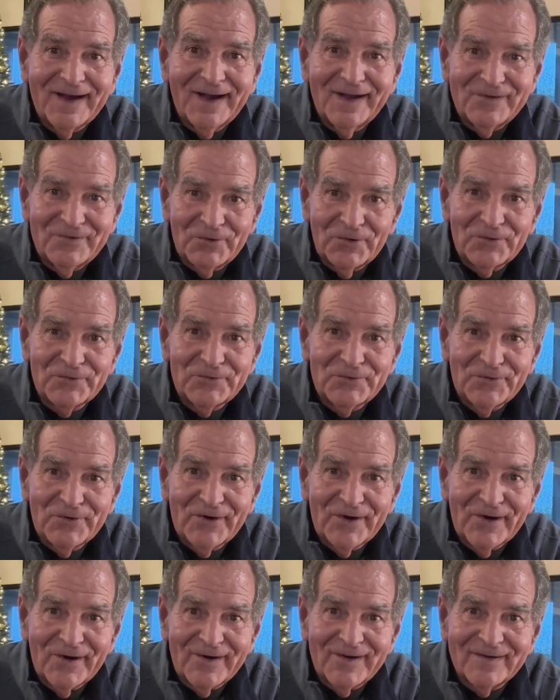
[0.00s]
I know you
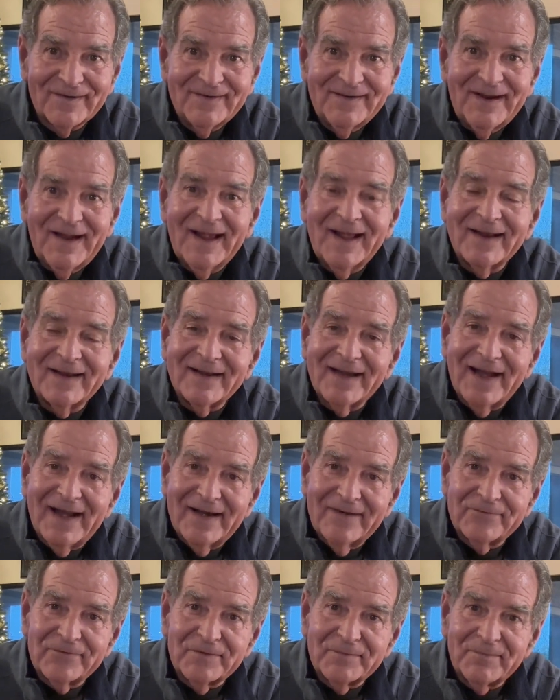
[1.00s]
are. And
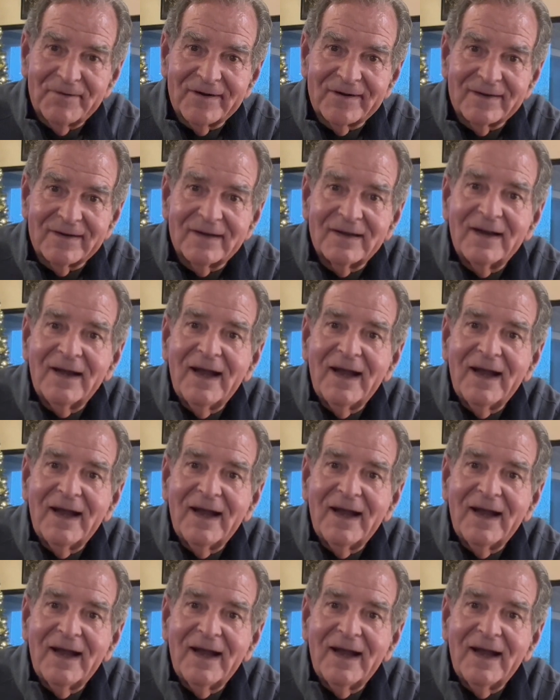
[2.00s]
everybody,